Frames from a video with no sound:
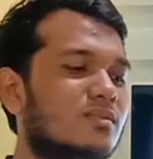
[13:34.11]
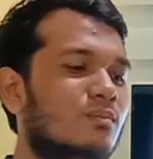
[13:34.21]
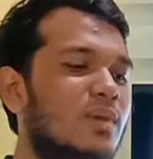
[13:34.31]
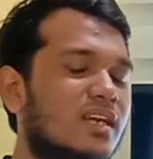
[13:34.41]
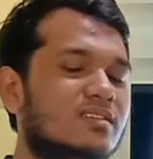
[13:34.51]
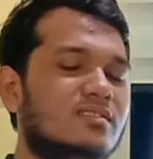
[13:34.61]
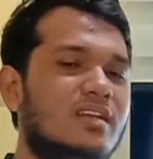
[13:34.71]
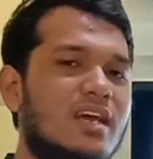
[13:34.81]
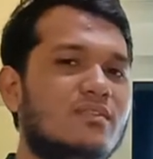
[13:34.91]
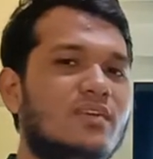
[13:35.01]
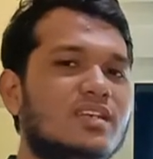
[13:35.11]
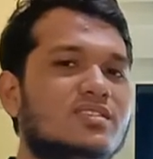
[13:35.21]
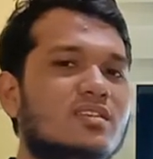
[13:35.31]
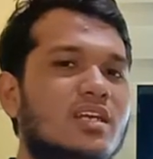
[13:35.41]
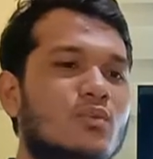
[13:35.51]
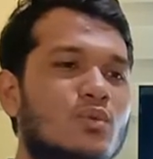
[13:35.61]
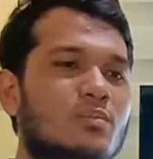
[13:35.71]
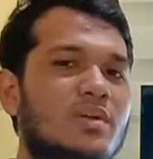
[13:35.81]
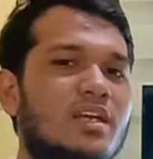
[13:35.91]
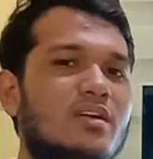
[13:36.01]
make that vessel, we will
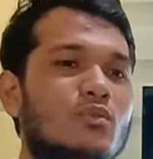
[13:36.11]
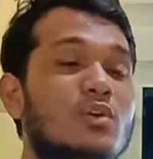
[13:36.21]
be